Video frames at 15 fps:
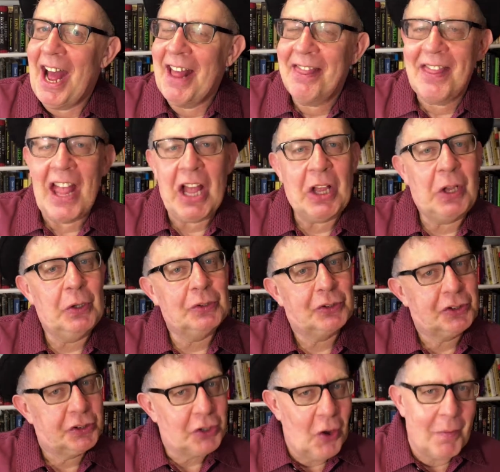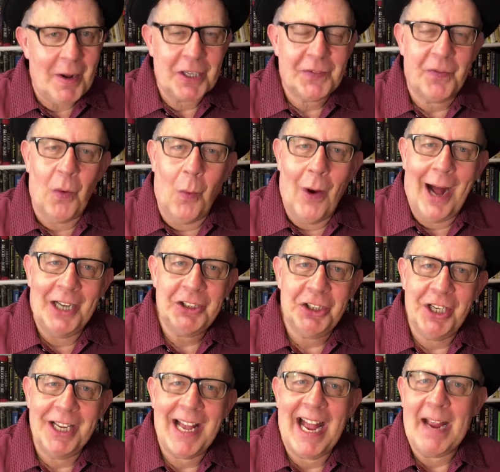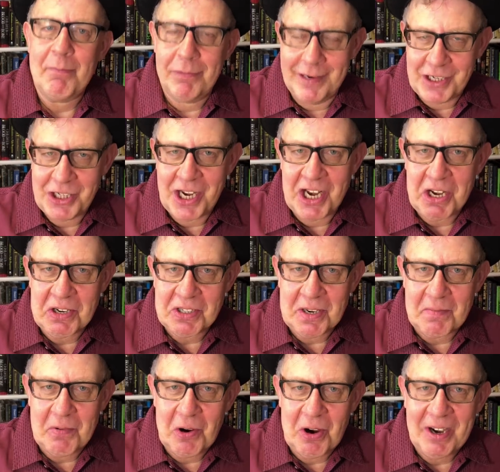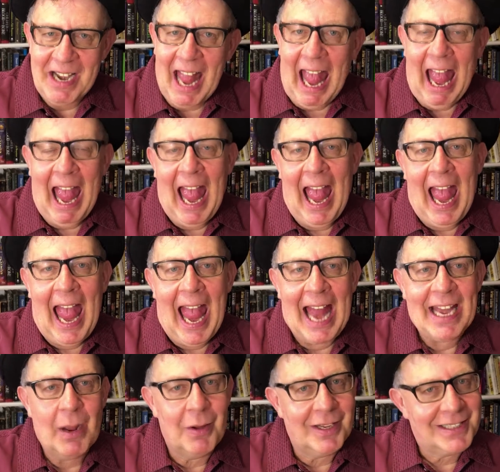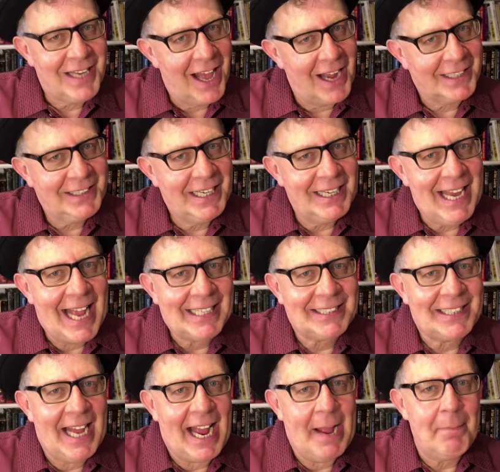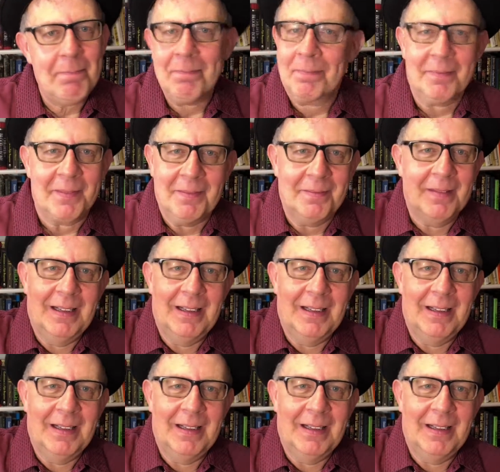Thank you so much for watching. I appreciate your support and I will talk to you next time.